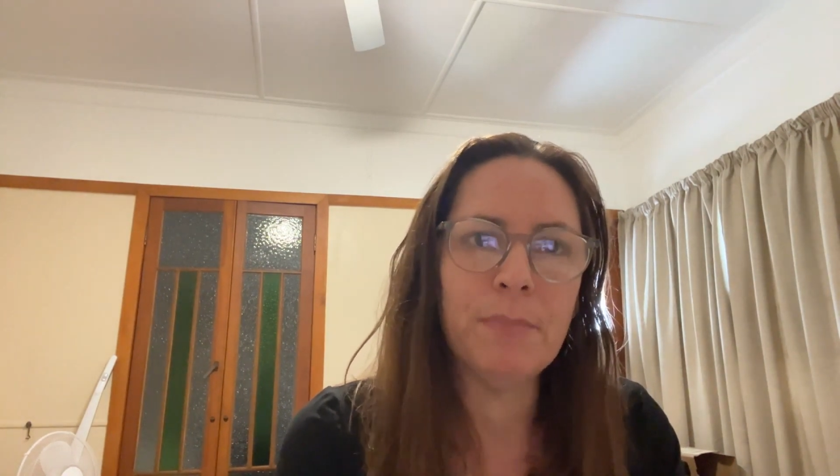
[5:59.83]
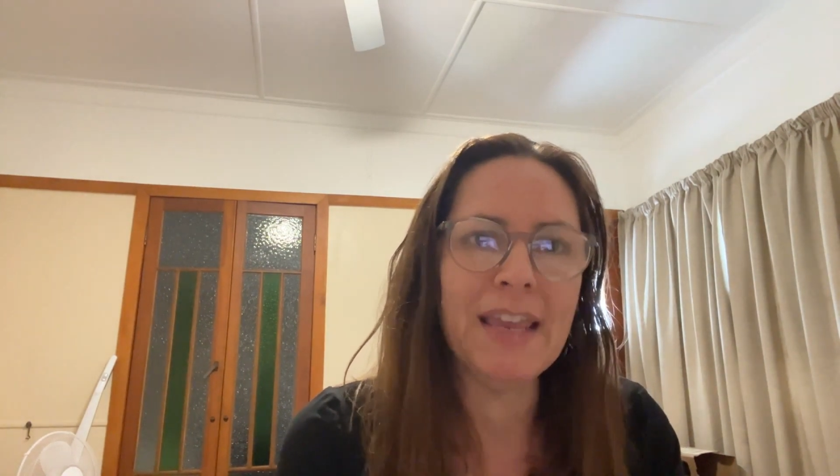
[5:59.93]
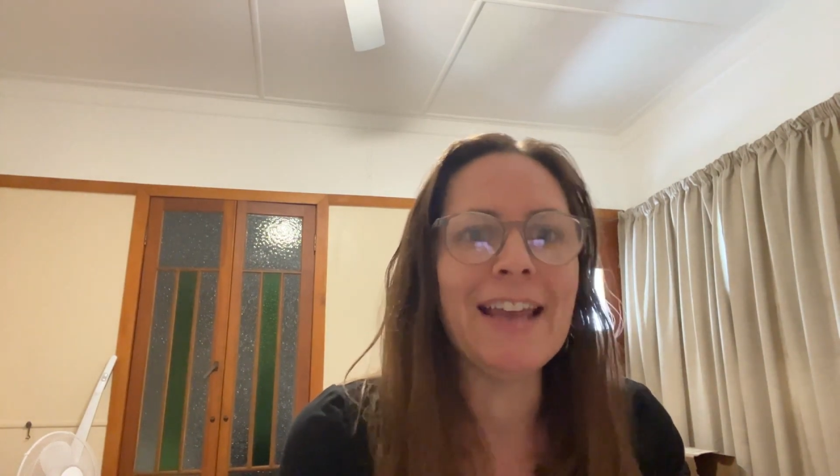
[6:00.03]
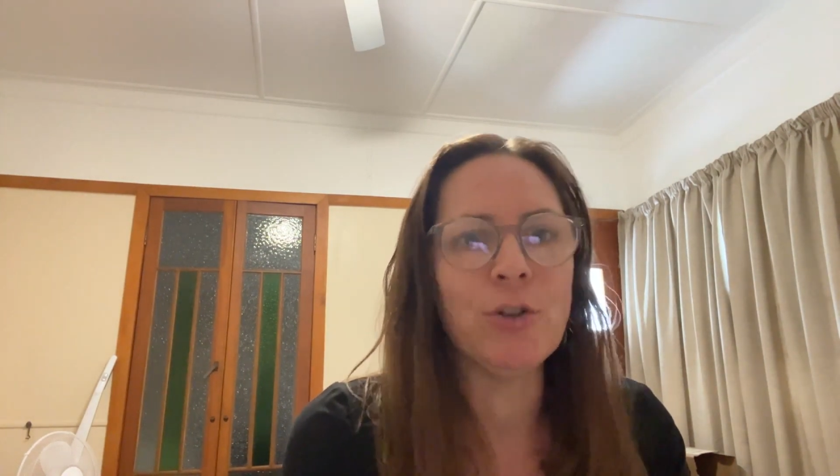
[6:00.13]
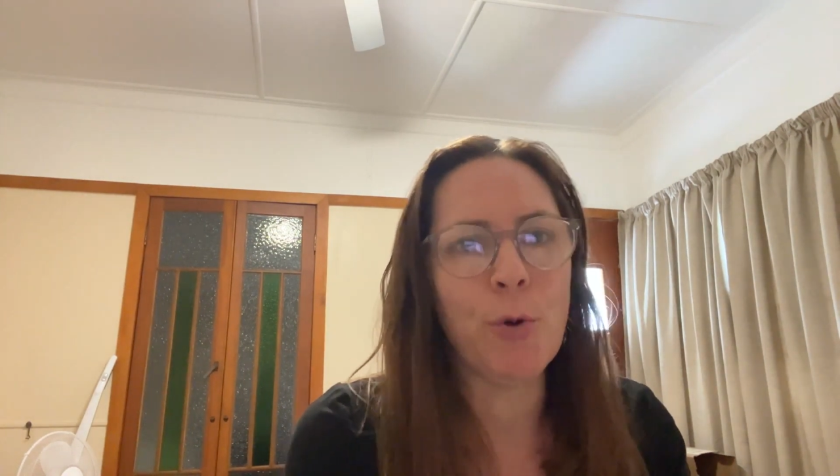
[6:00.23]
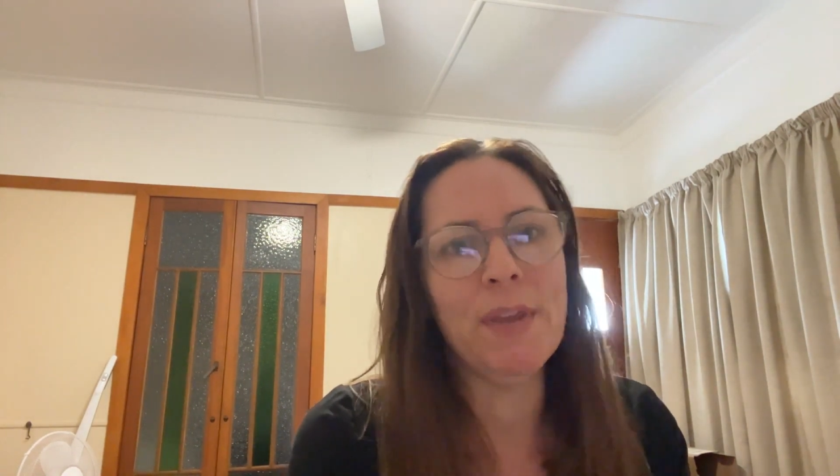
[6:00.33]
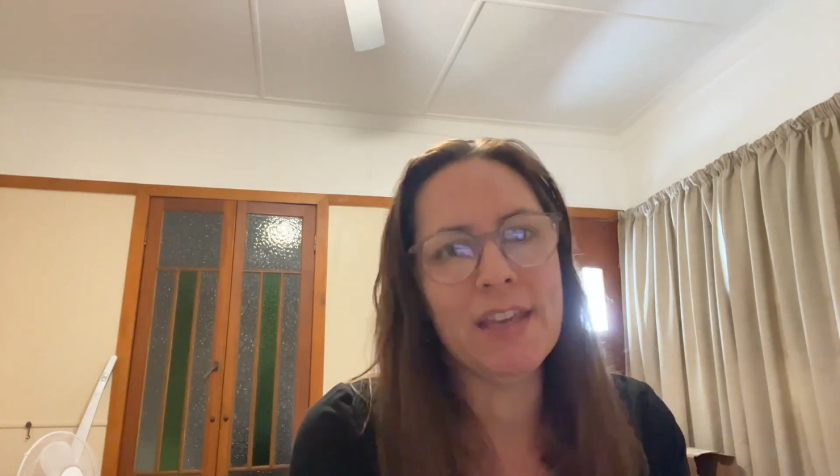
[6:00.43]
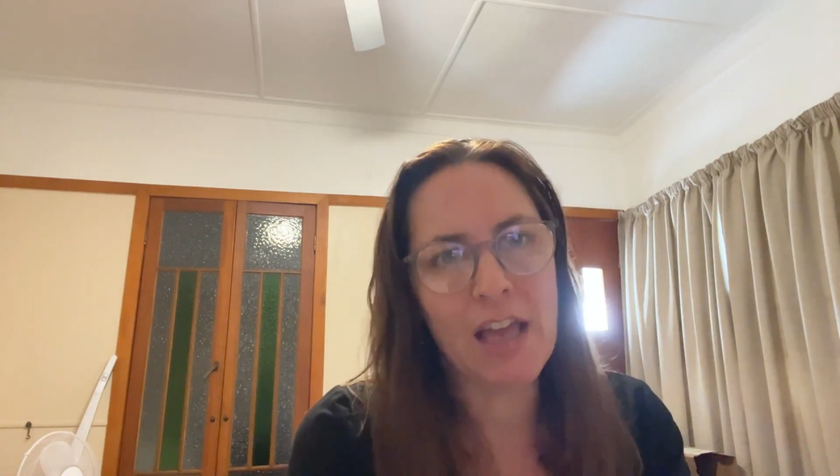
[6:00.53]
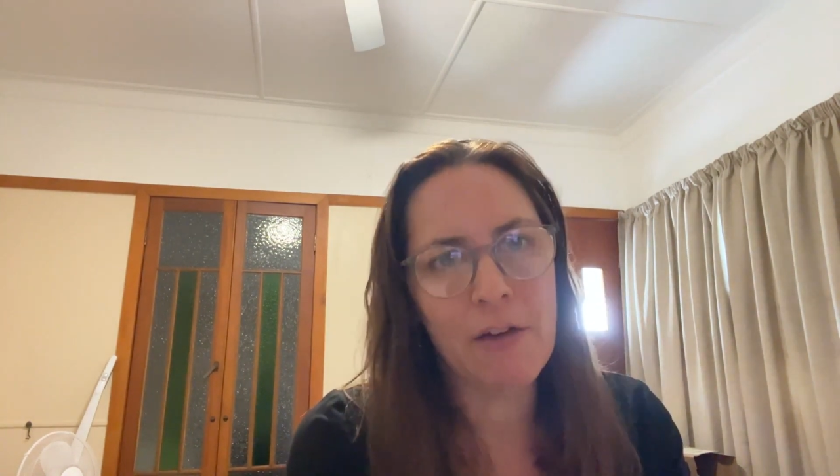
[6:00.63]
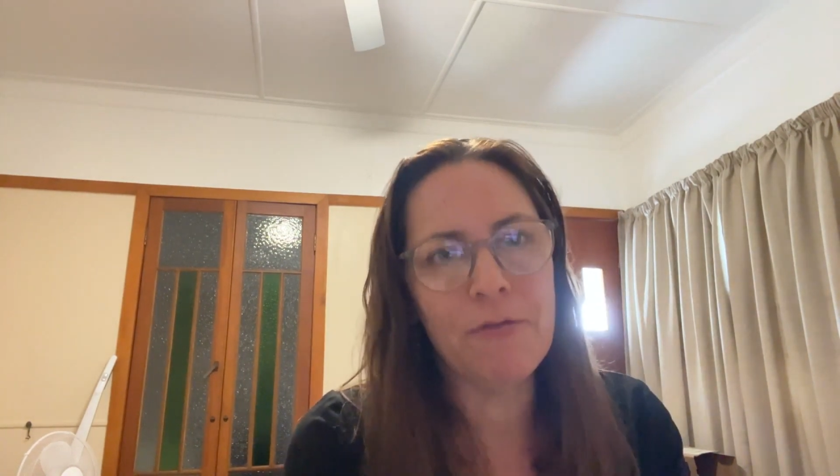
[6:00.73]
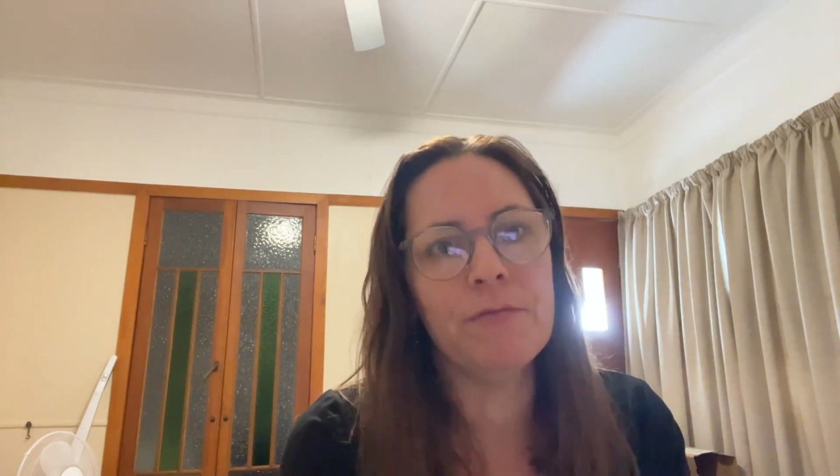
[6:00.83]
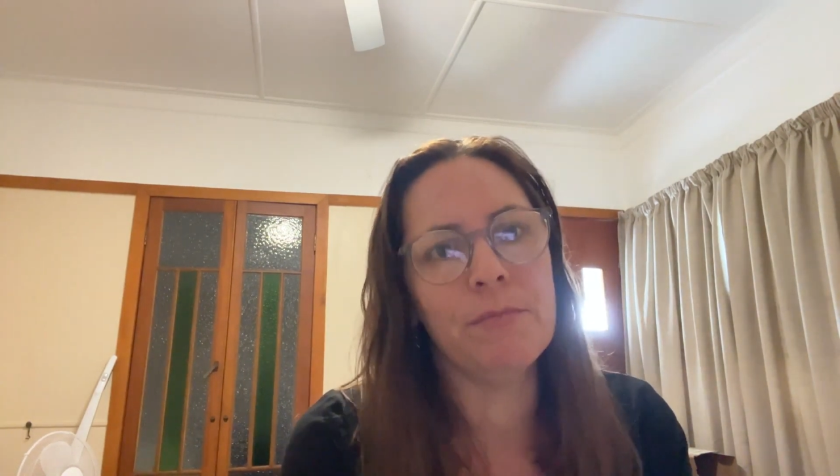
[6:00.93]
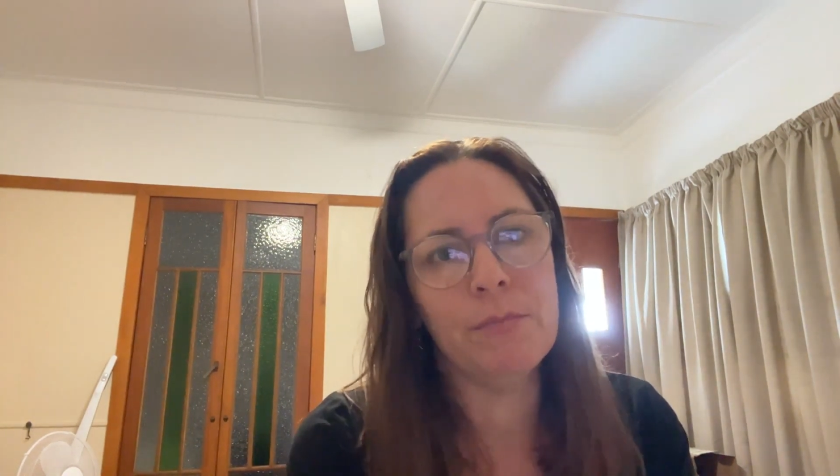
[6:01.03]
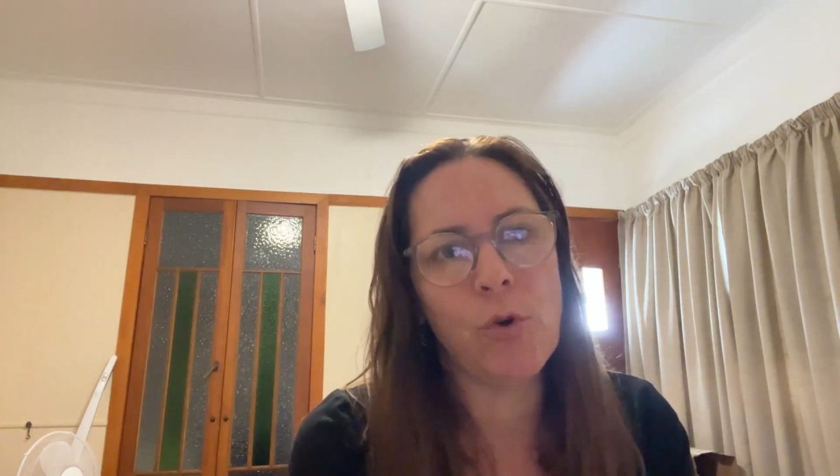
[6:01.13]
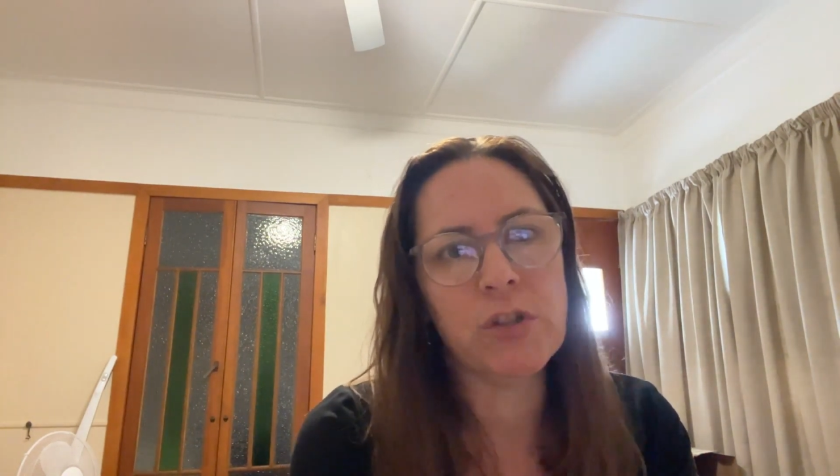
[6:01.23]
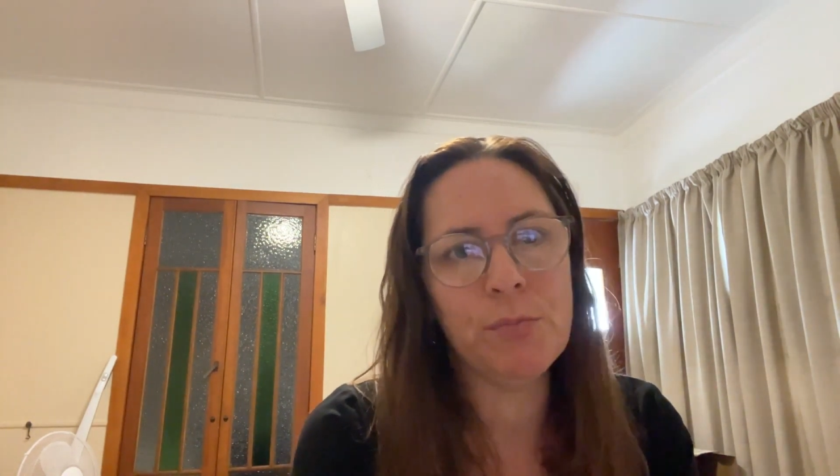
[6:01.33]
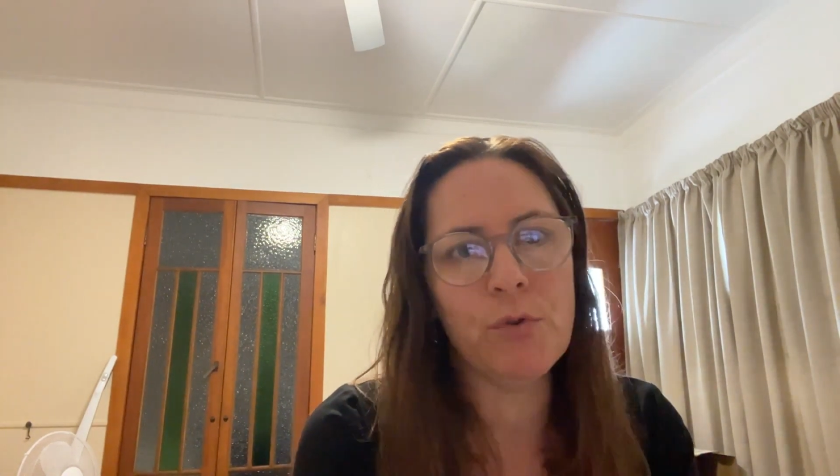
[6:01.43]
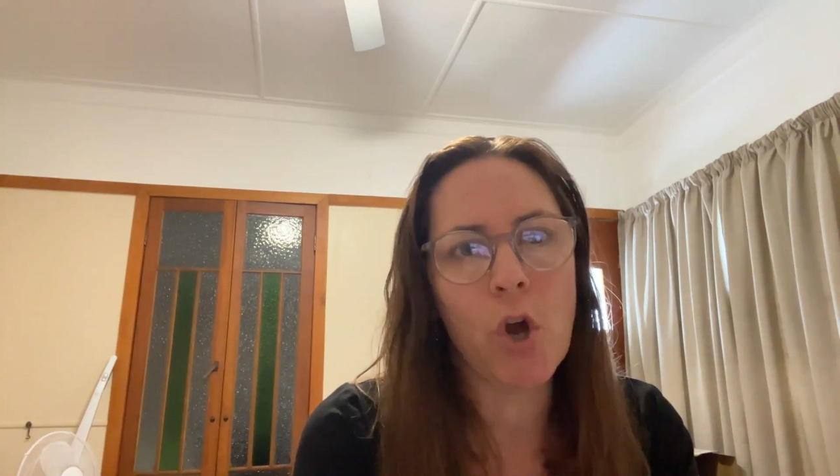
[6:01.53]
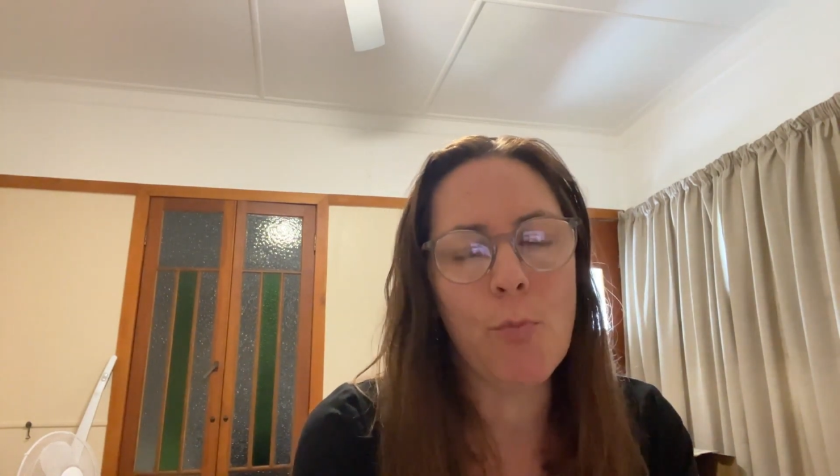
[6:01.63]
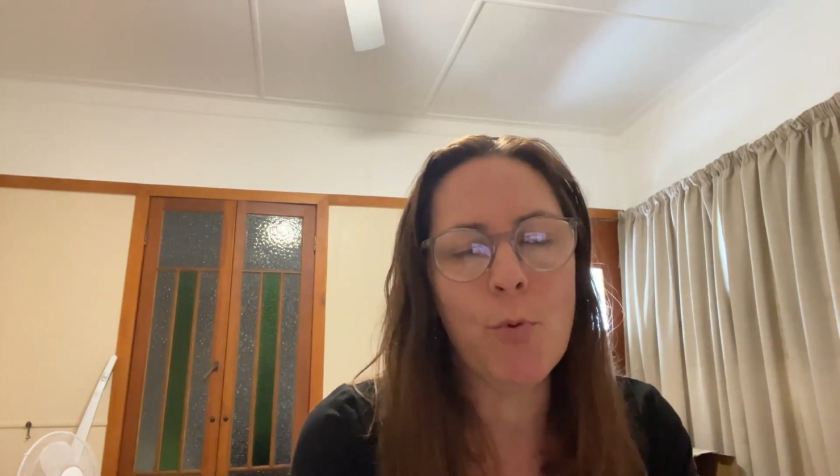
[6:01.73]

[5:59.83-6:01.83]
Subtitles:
be atopic and have multiple